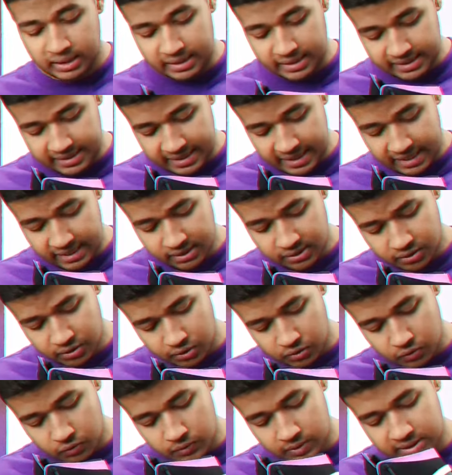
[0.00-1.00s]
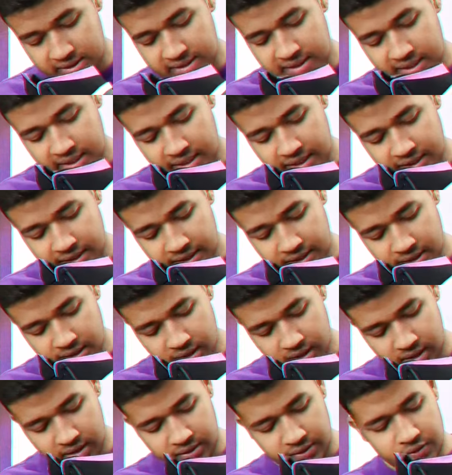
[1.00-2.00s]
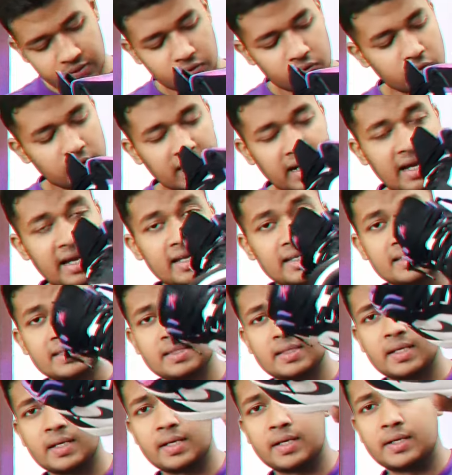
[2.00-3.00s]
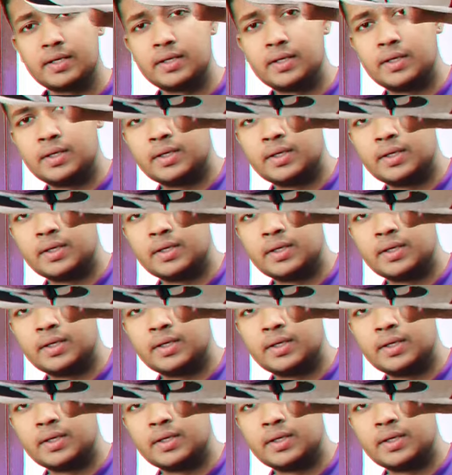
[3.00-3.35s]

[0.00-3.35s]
Inside the shoe, it's there, the sole has their